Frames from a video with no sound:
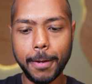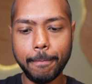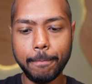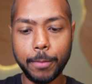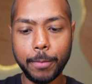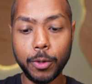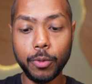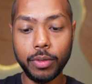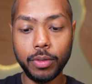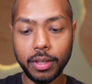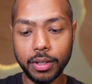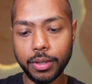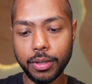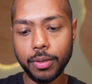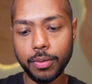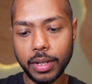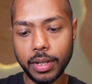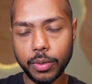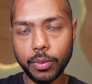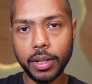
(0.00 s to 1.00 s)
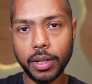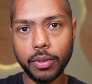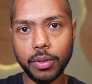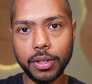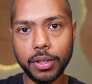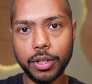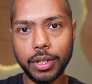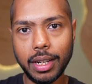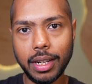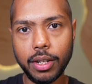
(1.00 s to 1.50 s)
there's two ways. One, you
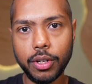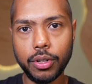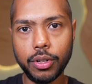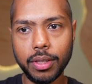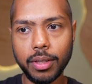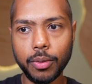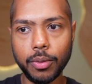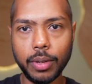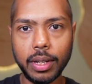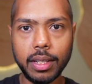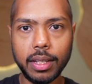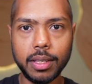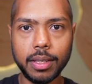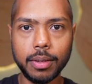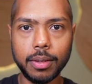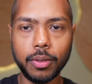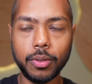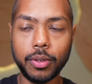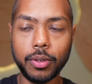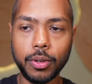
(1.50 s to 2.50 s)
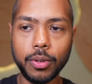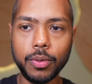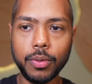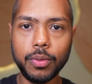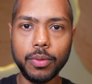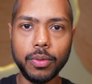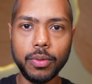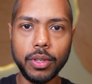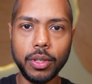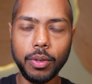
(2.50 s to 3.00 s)
can change the weights, or
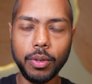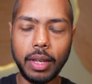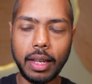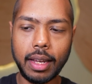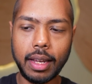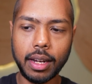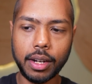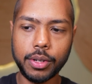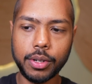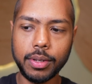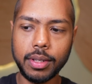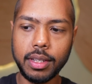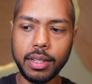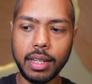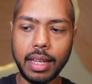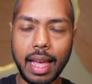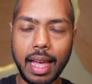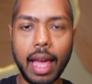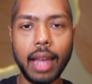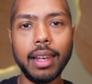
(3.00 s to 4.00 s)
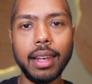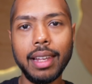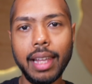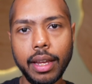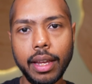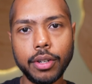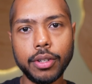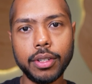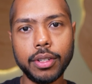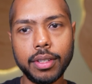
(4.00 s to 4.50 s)
two, you can actually add
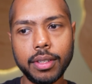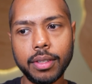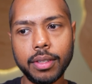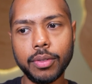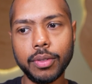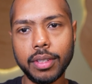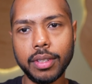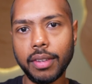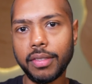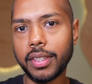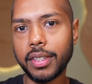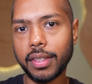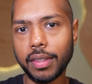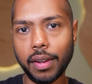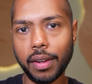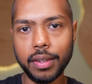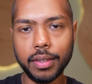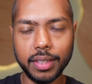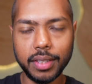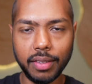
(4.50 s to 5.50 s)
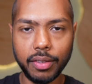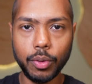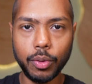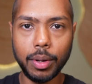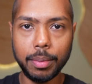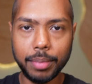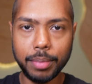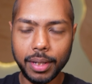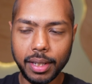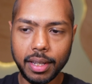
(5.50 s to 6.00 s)
layers. So instead of
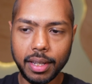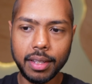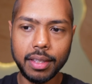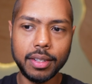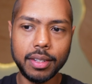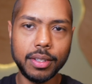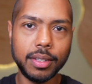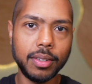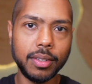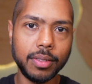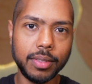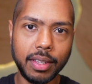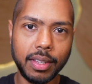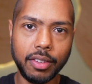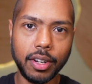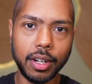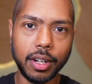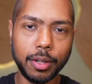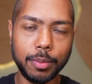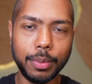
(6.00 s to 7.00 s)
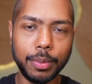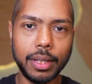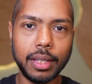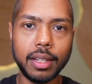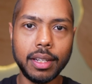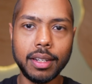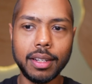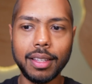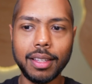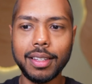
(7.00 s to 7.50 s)
671 billion, there's 700
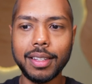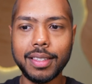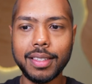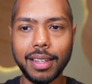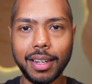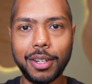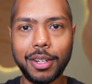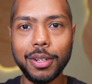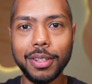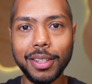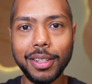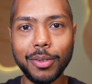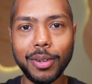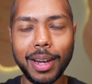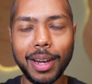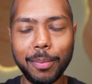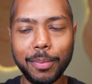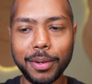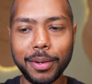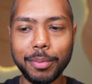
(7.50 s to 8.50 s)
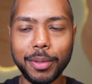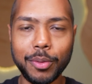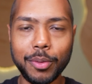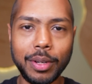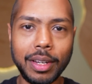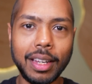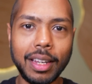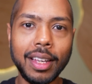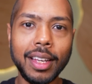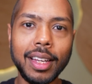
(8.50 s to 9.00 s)
billion, and that's actually what happened
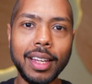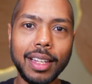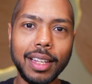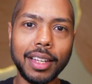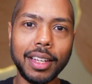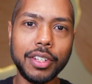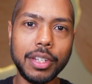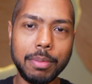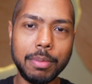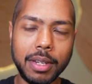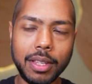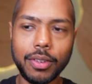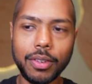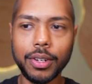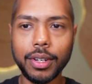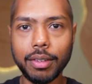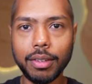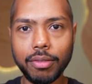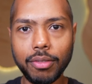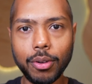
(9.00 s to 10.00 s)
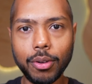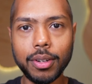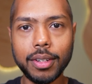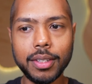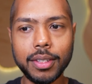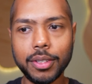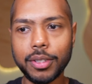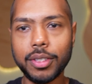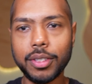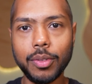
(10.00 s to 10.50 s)
between like GPT-3 and 4.
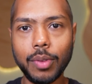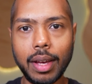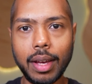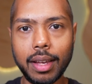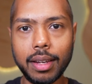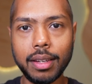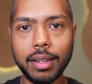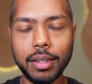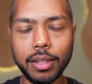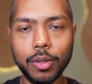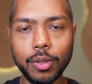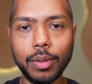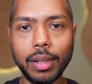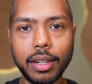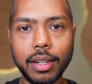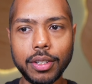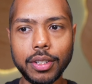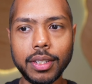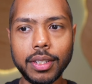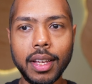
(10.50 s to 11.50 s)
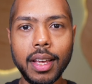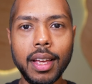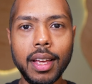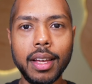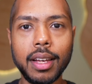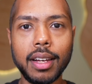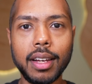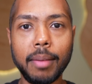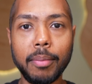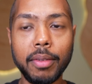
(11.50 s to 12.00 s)
Is just you add new layers.
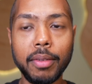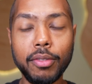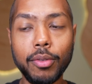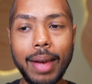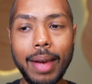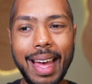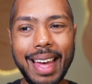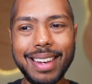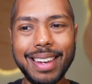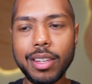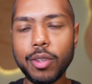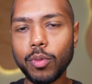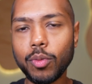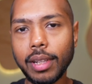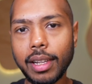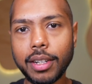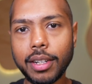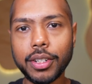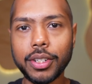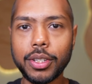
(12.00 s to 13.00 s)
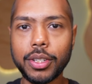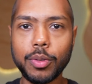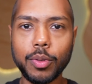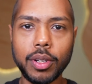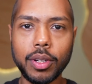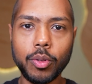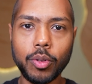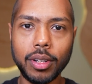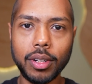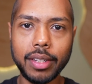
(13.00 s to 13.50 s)
If you add new layers to
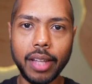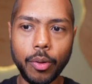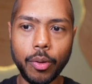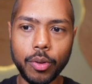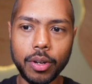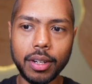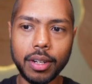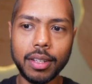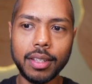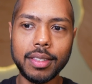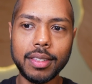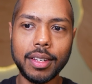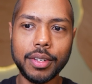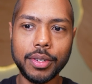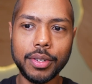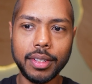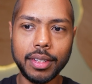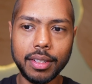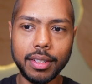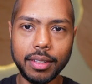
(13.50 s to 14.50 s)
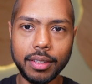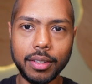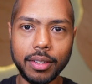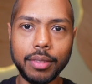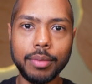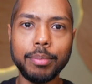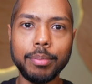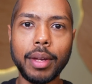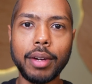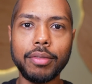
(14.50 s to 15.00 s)
a neural network, essentially,
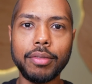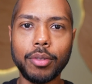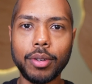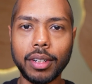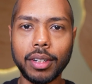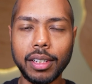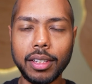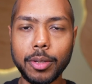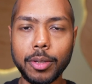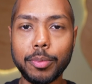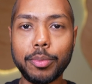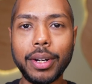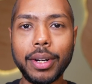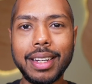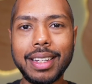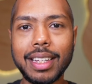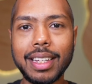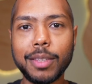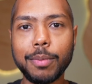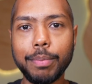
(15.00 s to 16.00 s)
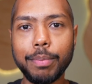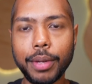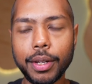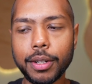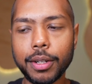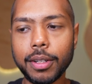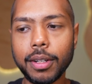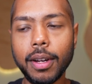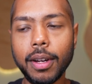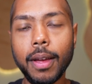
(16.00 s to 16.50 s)
metaphorically, the brain gets
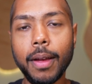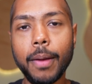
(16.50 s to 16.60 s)
bigger